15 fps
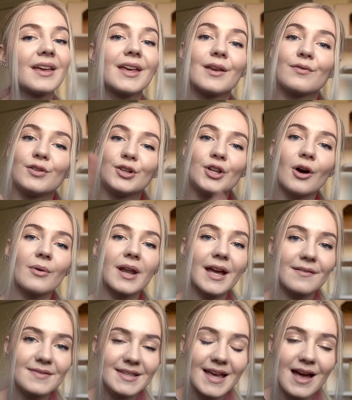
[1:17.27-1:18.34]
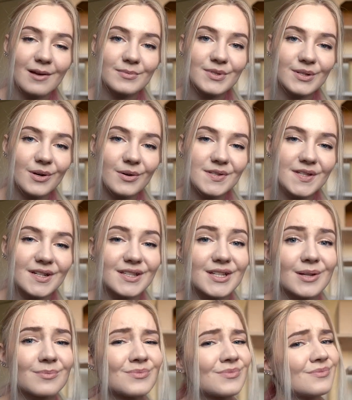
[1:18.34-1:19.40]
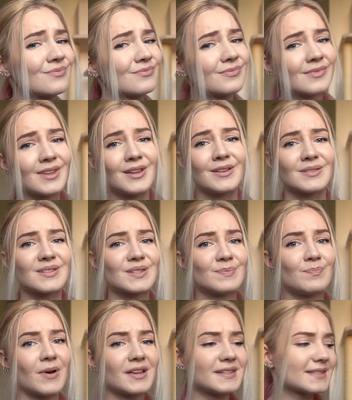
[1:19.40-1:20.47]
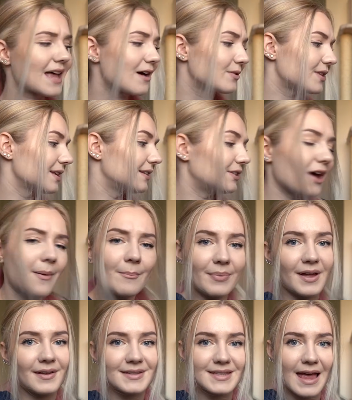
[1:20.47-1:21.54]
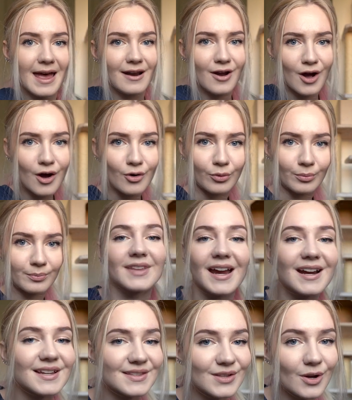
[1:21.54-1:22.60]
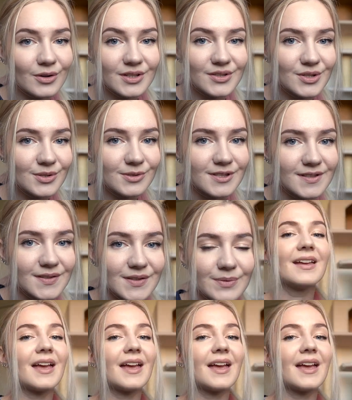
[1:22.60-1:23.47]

If you don't have time to go to the gym, just bust out the dumbbells at home. There is no excuses.